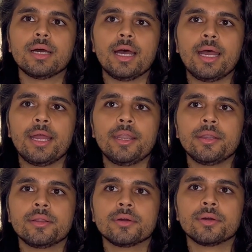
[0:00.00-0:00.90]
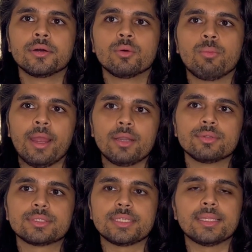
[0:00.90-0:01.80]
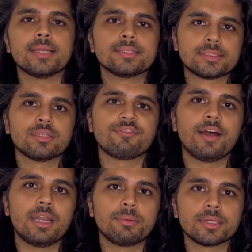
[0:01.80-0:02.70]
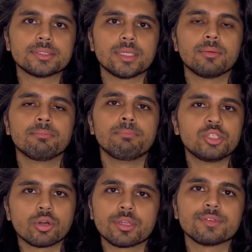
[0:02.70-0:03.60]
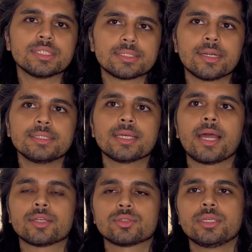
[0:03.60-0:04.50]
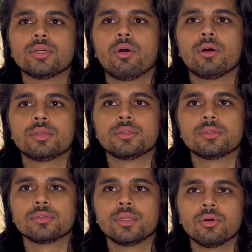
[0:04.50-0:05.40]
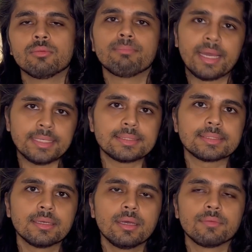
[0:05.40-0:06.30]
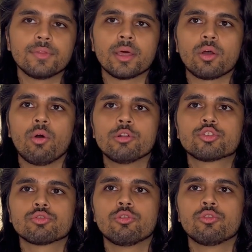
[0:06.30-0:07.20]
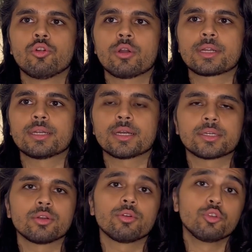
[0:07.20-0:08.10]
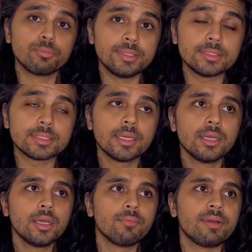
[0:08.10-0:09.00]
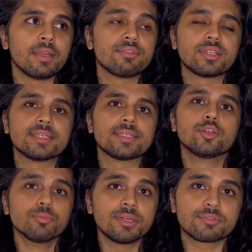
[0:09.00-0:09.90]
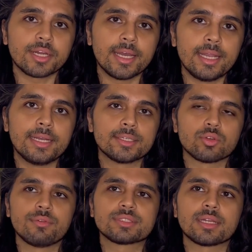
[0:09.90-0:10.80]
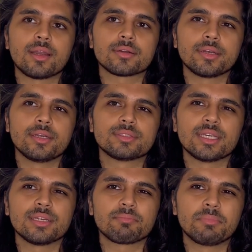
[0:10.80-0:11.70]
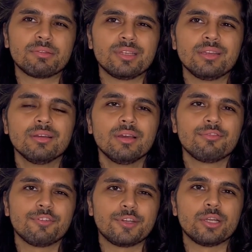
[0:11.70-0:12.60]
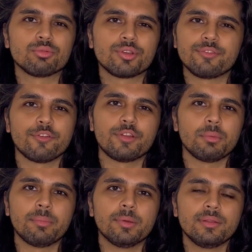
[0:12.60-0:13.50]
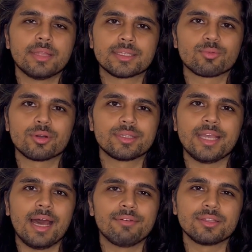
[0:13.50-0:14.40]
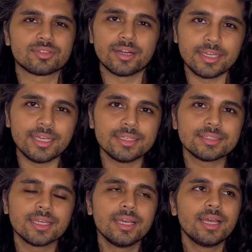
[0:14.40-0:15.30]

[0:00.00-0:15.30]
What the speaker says: And why do they say that this is a fad? Because majority of these studies are actually on mice. They are also not conducted on humans. Whenever there is a human trial, it is always conducted say between 50 to 350 people. That's what the average study is.